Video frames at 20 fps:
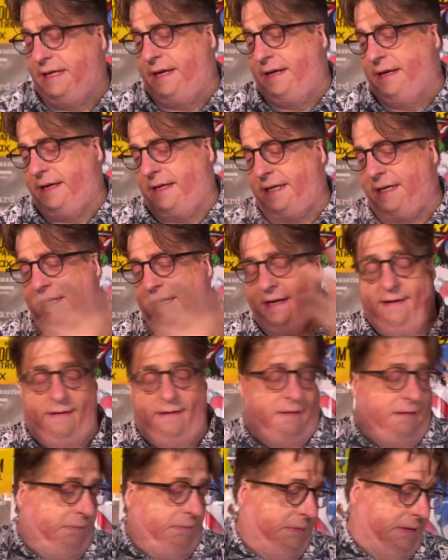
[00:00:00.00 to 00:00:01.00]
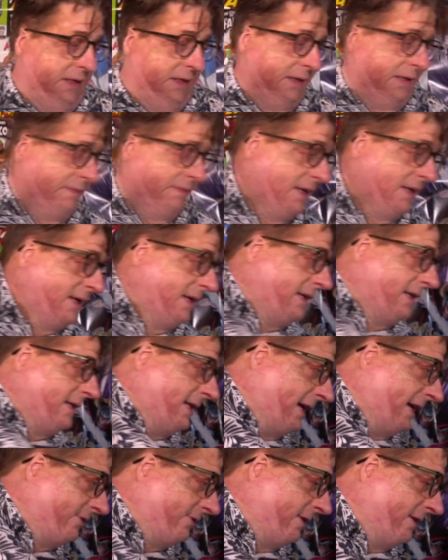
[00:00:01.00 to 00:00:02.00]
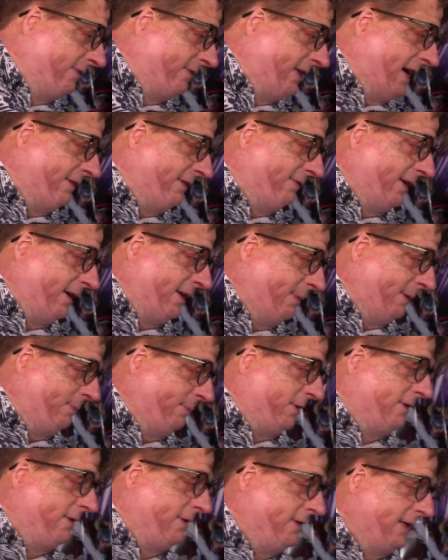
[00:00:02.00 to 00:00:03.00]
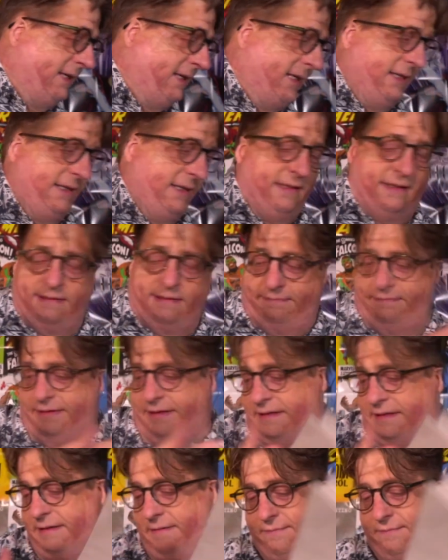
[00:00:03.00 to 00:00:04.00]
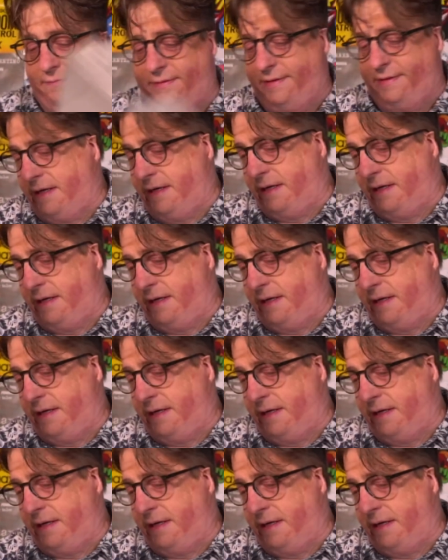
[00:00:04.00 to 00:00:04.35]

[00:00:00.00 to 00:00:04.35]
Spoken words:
what I got. Yeah, that's what I've got for you, people. I don't know.